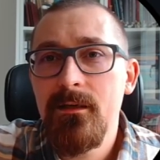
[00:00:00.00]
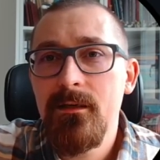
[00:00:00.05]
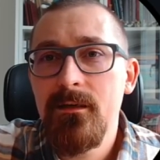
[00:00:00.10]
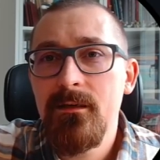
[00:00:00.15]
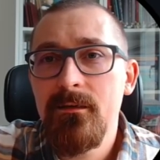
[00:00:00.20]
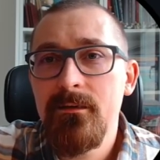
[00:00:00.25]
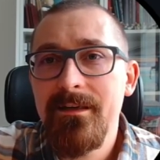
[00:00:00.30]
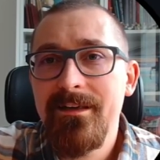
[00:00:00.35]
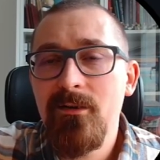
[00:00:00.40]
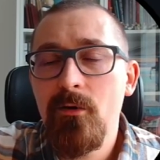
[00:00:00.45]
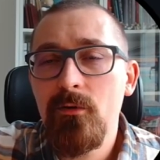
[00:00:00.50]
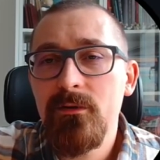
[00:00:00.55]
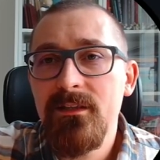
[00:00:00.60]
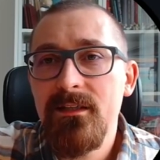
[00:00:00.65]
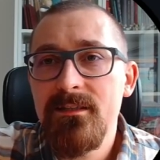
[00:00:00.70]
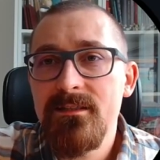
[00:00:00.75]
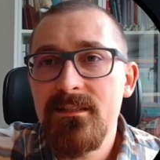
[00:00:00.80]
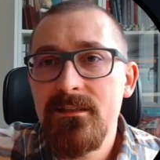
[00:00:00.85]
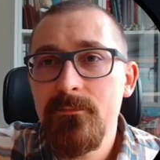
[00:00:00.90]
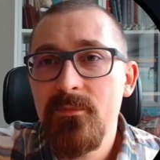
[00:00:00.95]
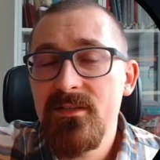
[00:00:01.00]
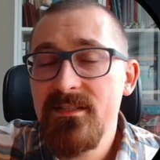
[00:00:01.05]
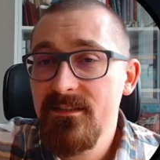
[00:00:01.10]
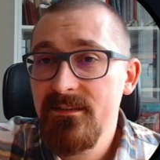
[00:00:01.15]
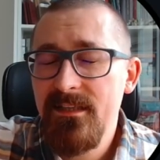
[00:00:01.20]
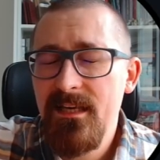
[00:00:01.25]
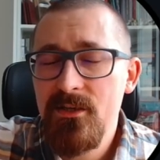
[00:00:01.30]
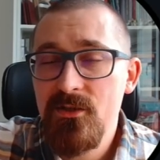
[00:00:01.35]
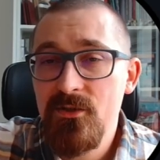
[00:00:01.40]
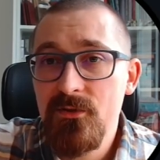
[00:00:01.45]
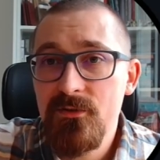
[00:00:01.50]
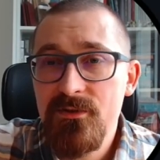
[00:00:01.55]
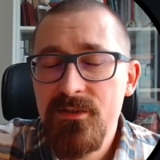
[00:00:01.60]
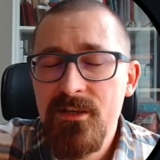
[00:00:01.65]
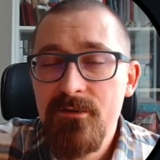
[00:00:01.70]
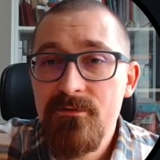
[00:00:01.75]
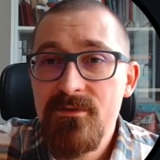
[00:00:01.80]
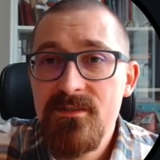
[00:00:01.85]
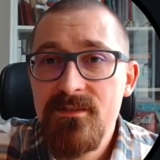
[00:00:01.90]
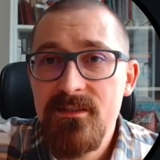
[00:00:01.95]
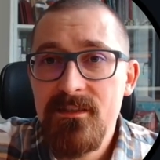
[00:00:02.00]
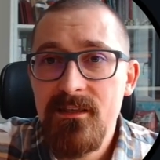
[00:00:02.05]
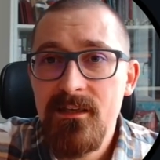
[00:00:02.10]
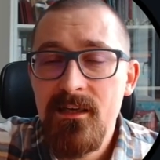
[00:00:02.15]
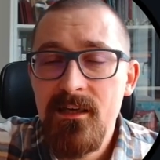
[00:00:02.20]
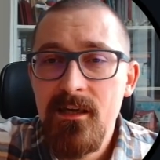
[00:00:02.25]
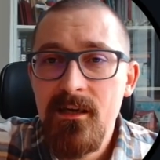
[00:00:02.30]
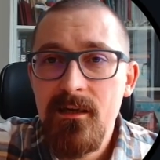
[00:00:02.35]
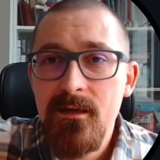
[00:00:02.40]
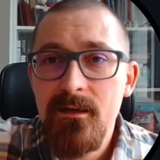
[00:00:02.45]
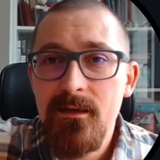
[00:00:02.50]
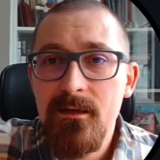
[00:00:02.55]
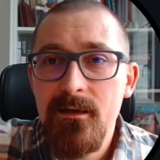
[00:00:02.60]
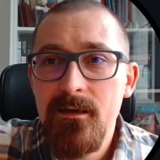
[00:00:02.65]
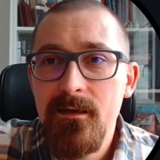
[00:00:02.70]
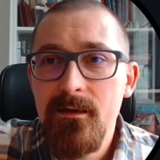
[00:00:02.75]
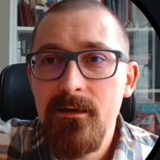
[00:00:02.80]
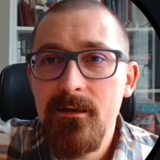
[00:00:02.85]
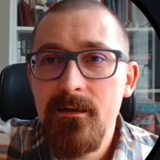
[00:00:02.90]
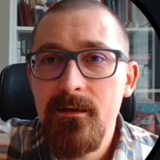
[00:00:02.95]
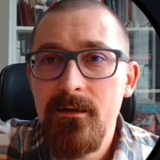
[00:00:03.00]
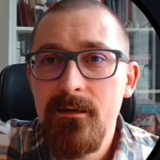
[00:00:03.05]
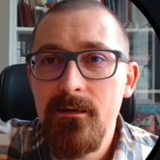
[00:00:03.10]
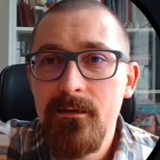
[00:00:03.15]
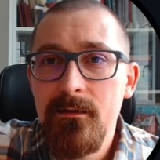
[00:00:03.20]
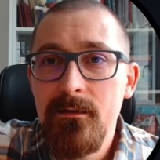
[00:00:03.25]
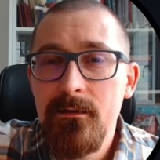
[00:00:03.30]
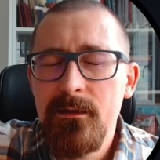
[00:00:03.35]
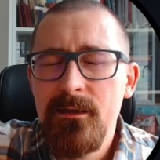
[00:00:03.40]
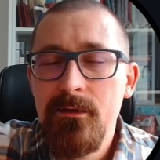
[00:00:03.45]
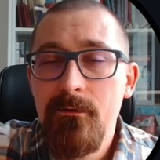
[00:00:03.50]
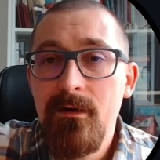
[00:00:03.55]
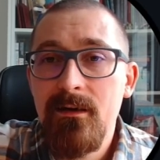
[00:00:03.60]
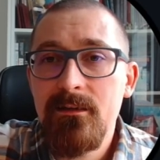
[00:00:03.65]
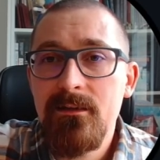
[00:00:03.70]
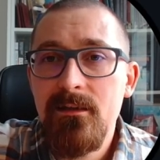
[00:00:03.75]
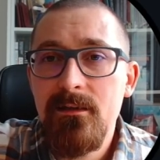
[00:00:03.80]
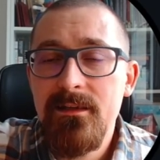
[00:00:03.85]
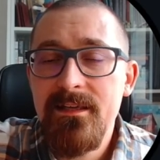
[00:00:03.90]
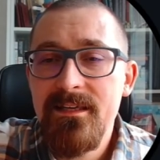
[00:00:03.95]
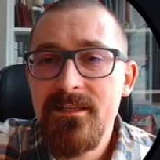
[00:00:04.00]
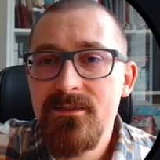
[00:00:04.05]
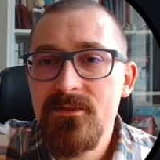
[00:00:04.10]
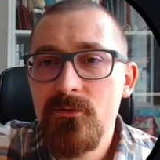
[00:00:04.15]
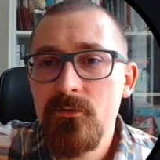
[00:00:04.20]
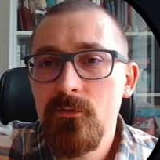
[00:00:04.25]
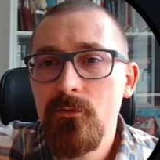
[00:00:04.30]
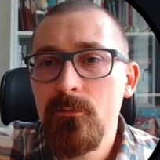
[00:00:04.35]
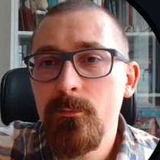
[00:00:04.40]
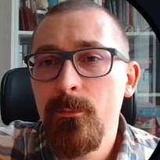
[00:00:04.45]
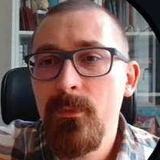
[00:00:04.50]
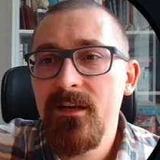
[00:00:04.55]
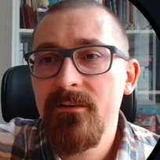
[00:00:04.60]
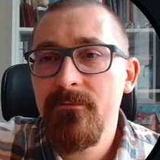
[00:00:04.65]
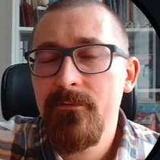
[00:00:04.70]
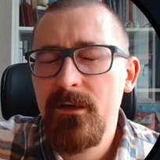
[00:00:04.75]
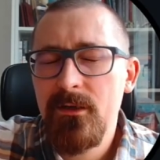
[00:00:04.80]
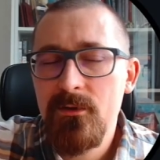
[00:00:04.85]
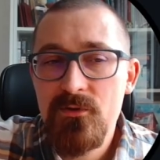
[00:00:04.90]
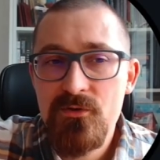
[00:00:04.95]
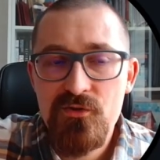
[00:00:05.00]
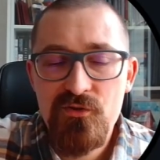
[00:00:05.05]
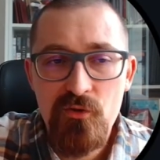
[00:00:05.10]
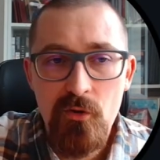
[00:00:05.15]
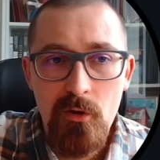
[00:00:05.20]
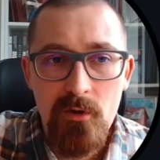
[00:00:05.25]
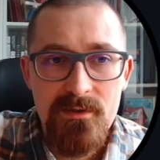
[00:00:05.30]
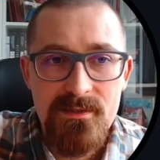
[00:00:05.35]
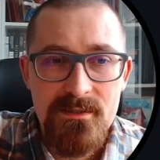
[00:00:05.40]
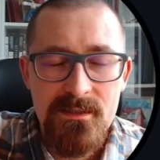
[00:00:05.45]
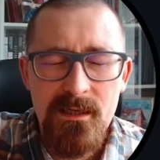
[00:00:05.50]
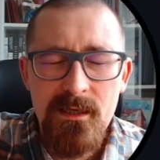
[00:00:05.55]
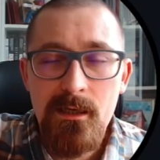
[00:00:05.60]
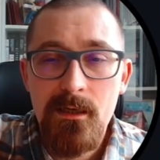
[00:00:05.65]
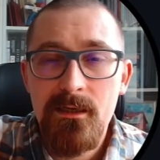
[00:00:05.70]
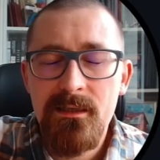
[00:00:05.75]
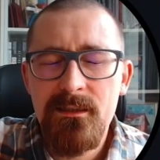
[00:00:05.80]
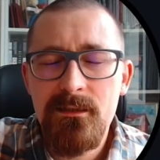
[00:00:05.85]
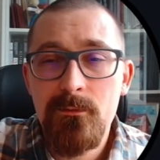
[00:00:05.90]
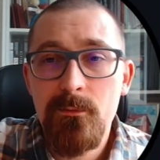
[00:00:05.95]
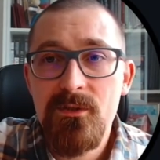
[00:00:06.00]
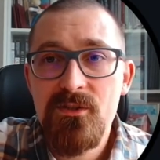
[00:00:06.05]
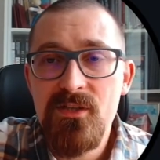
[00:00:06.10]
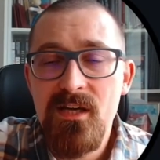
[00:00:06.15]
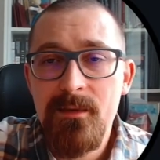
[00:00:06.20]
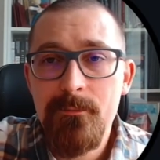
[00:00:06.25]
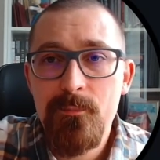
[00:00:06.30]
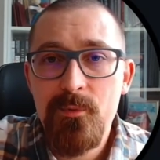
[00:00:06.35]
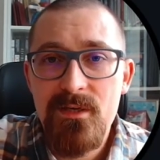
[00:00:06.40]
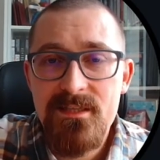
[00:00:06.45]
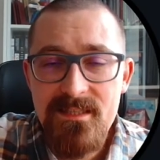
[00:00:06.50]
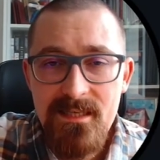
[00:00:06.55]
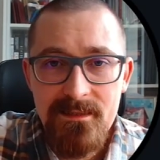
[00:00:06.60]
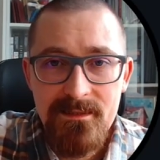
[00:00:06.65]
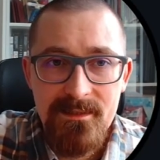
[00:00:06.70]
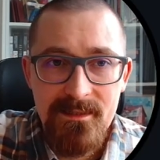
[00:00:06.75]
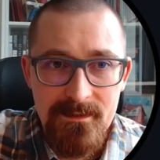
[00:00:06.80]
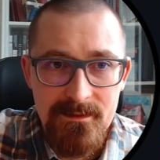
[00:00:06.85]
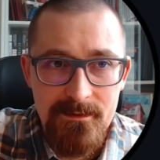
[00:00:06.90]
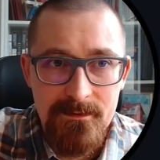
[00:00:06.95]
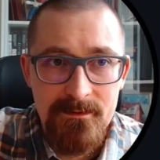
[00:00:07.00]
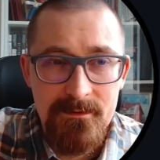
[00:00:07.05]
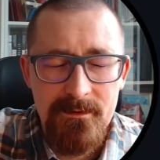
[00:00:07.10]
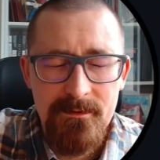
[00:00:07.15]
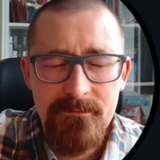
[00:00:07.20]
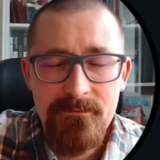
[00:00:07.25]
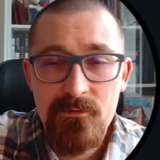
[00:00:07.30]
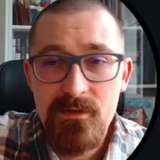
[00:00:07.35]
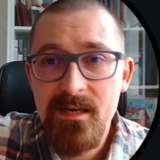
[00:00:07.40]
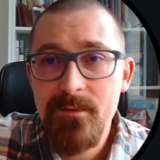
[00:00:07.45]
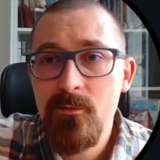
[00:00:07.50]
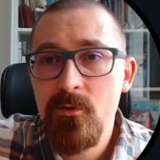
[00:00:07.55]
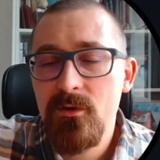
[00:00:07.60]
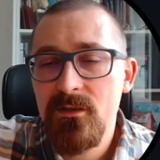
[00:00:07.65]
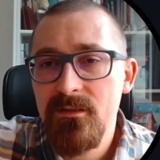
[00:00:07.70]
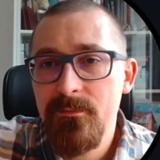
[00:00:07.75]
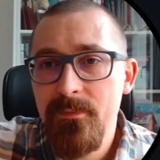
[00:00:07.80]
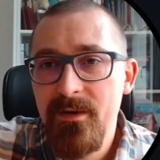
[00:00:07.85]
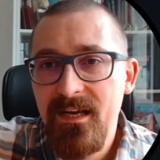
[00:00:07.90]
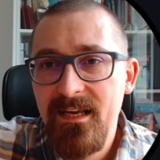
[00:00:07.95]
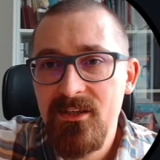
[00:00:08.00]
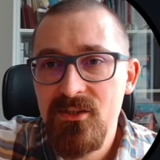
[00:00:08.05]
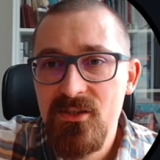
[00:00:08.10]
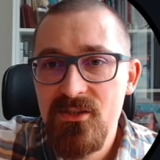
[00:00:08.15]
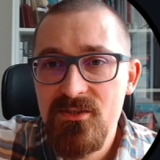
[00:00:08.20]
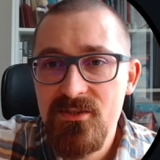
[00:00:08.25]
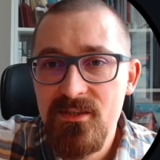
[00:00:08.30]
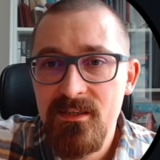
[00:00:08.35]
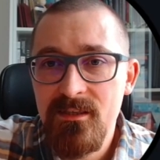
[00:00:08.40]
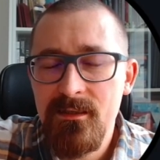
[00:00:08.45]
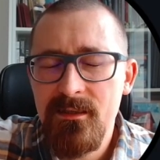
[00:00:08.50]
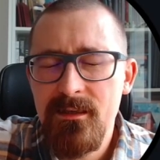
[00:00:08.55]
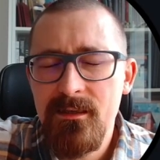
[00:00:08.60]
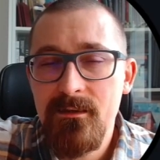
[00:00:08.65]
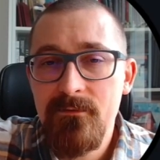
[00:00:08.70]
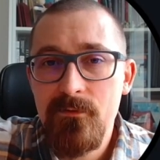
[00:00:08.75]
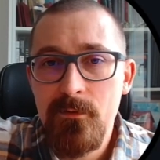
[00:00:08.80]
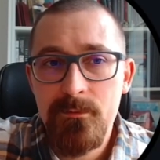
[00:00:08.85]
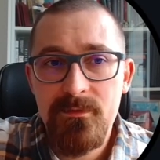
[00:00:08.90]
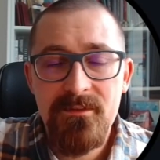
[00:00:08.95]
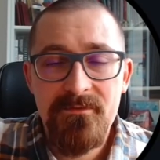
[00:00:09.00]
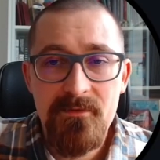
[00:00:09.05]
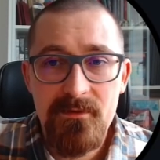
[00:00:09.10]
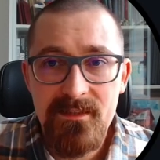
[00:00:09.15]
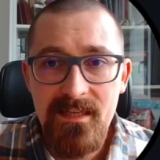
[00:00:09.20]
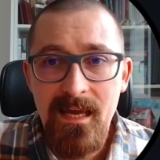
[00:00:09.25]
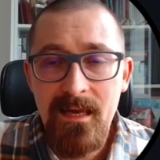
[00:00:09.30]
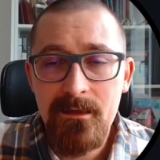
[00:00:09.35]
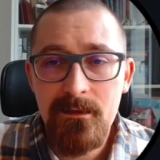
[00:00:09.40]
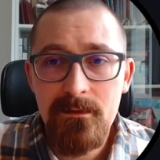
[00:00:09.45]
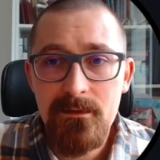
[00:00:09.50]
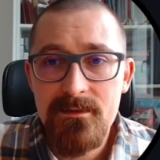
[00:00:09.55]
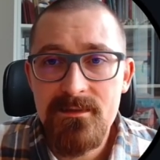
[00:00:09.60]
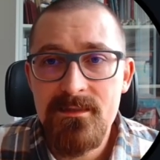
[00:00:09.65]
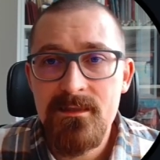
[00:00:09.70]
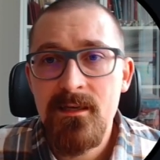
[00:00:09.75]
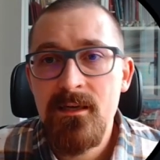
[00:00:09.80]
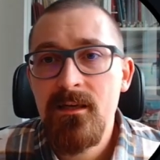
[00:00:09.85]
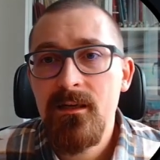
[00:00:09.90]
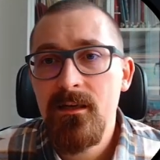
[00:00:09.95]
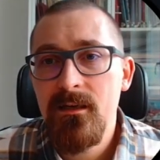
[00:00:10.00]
recordings and presentations. Here are the links to my various talks in which I'm presenting the framework, the packages from different angles,